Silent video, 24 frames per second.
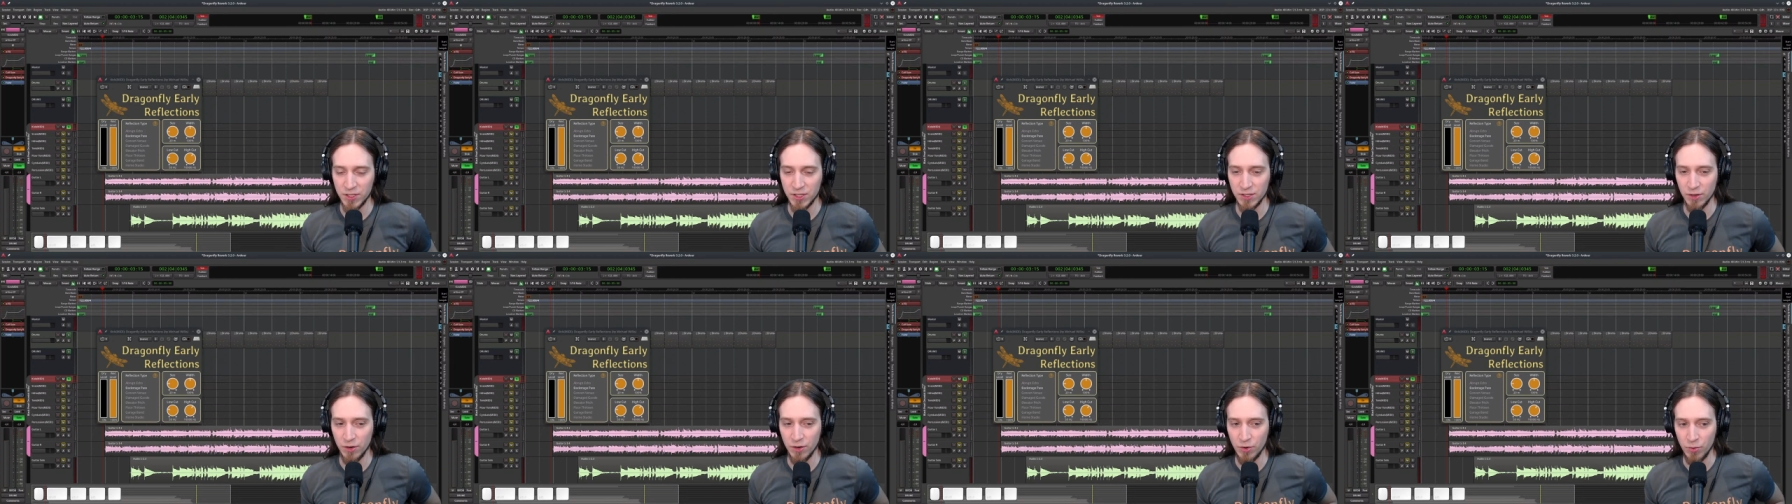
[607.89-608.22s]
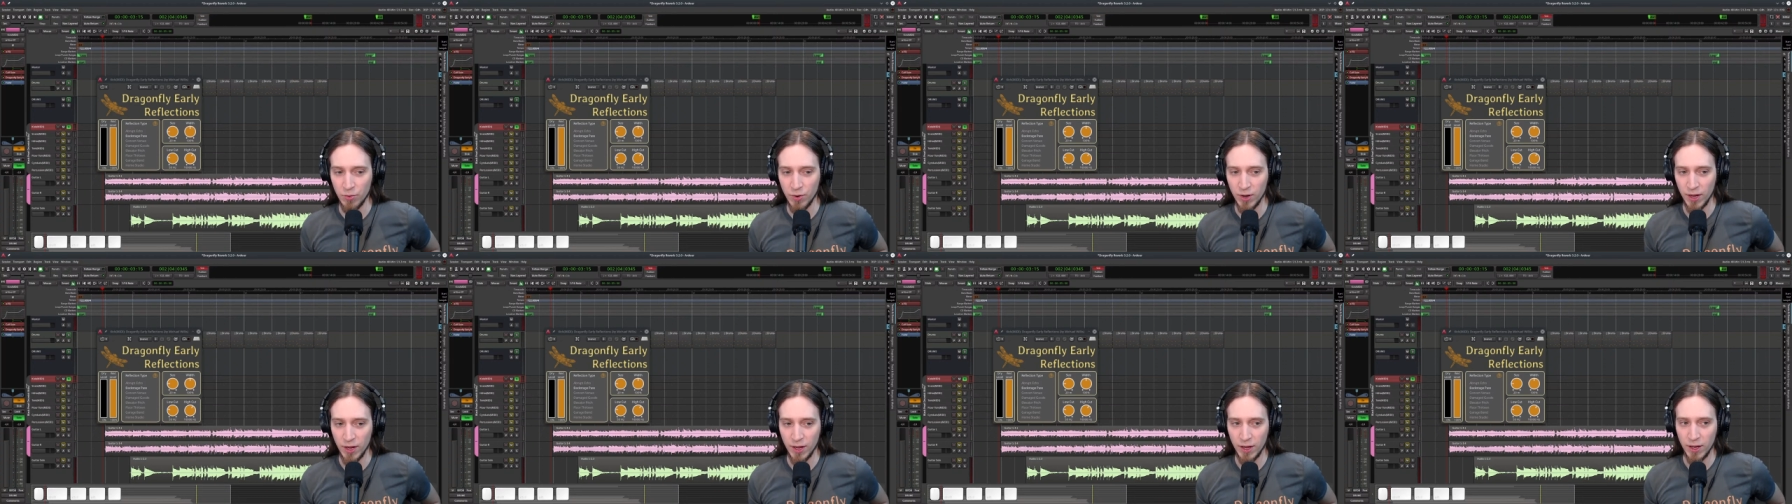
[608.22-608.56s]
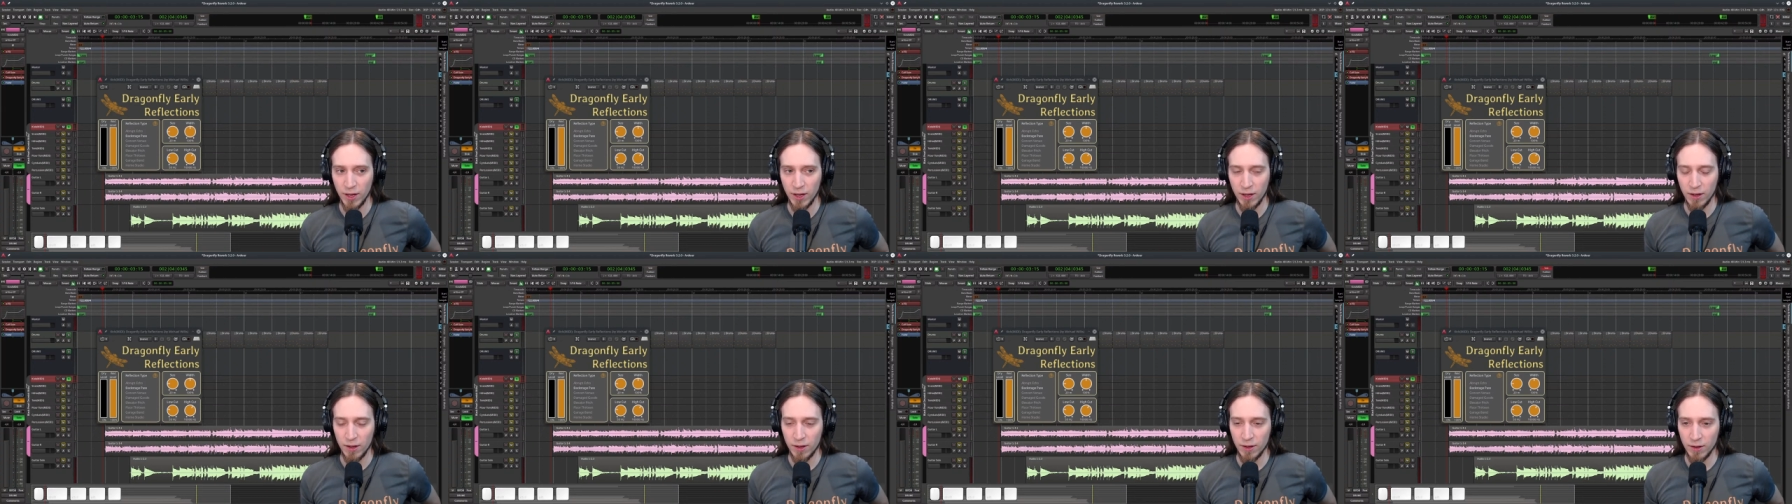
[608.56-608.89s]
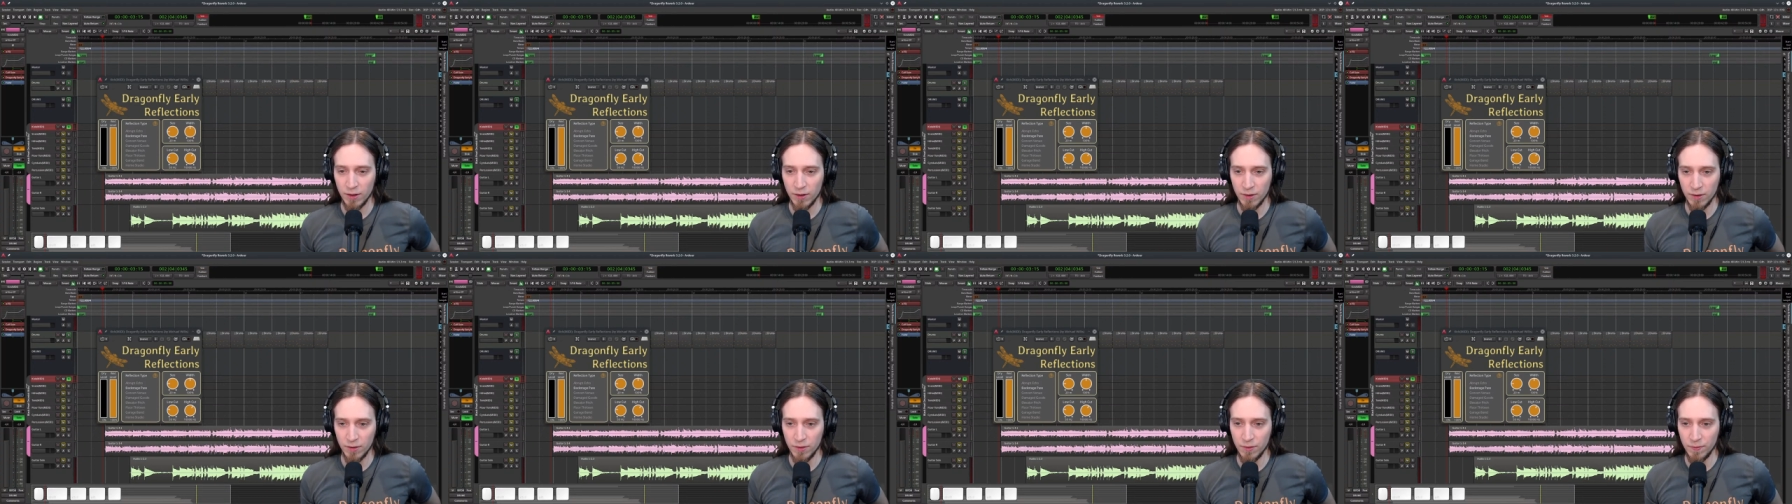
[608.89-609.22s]
so
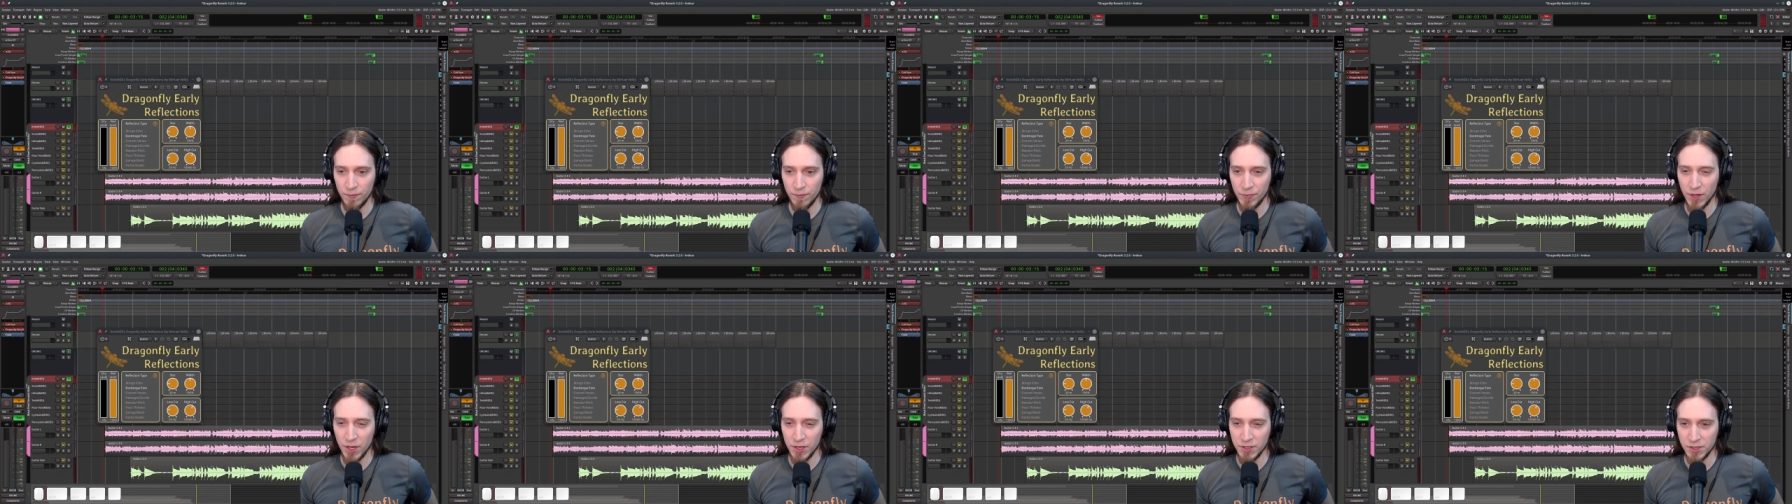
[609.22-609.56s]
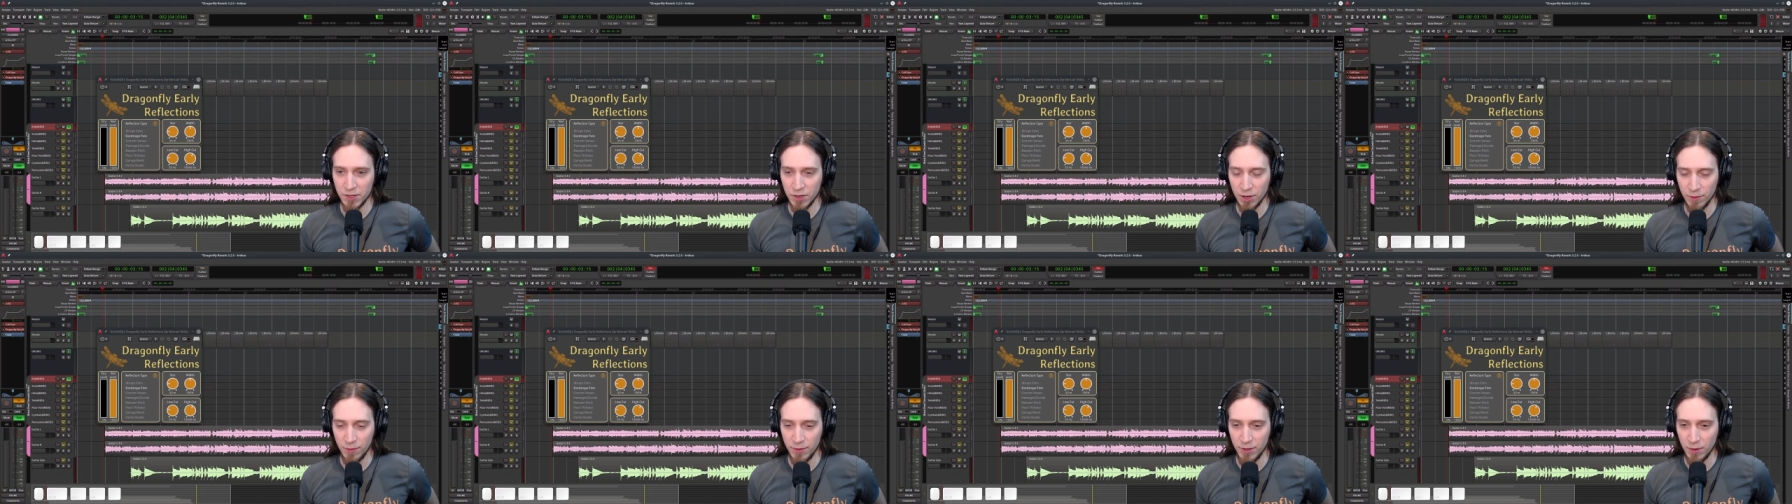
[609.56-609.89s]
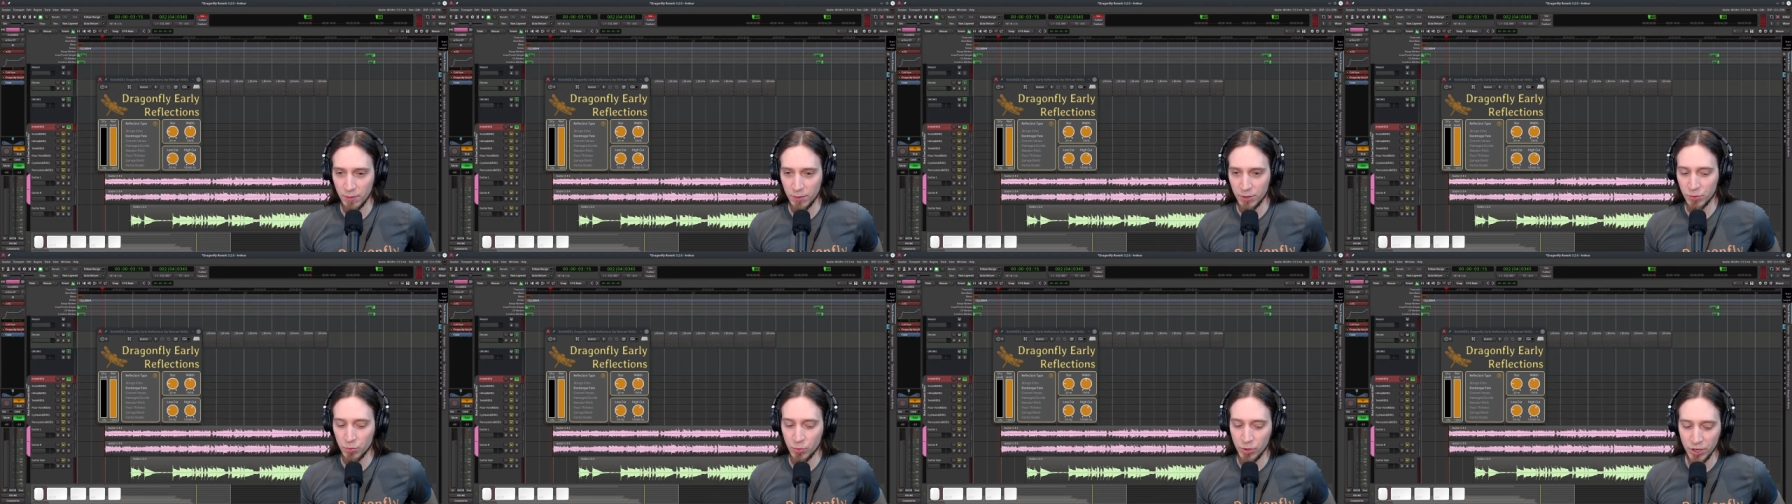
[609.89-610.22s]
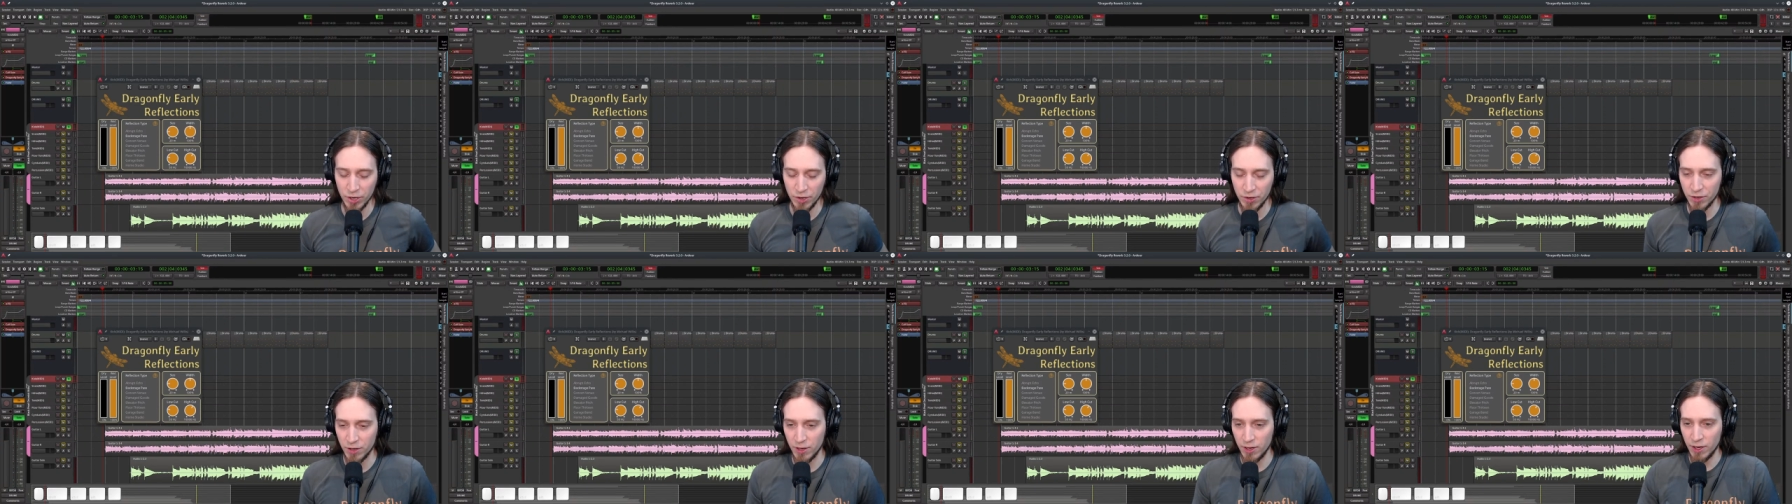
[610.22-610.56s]
um, that's going to be a bit
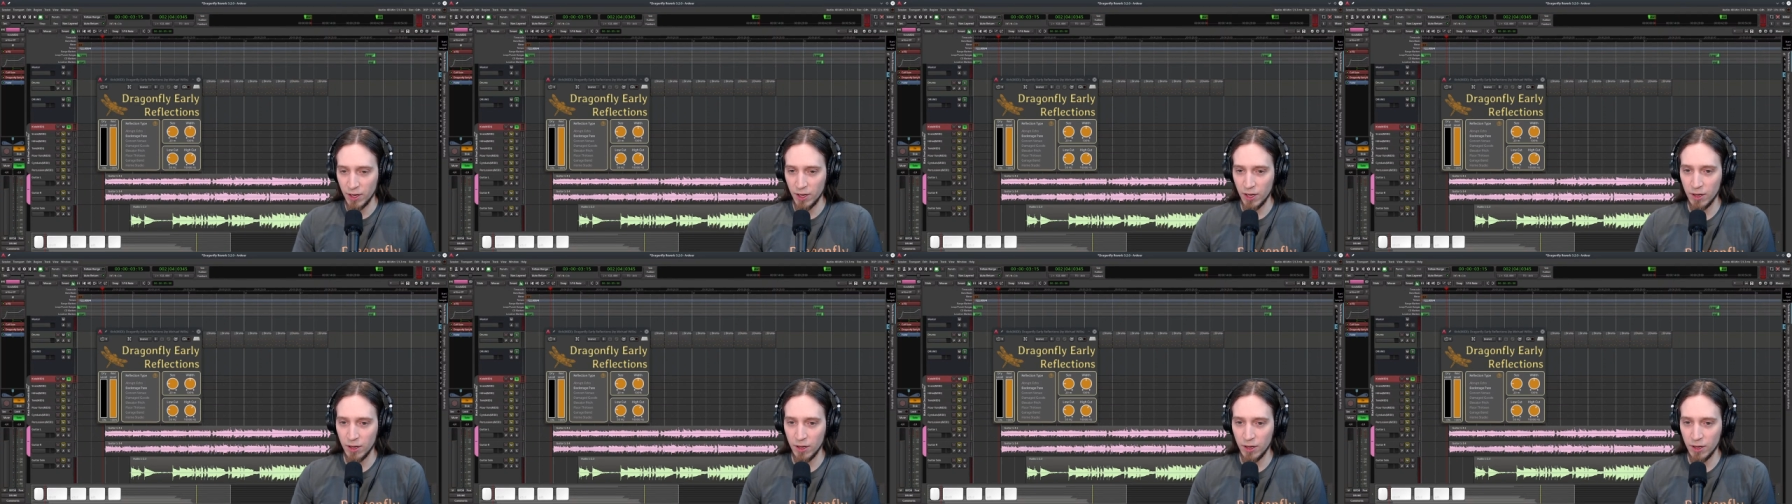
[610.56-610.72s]
weird.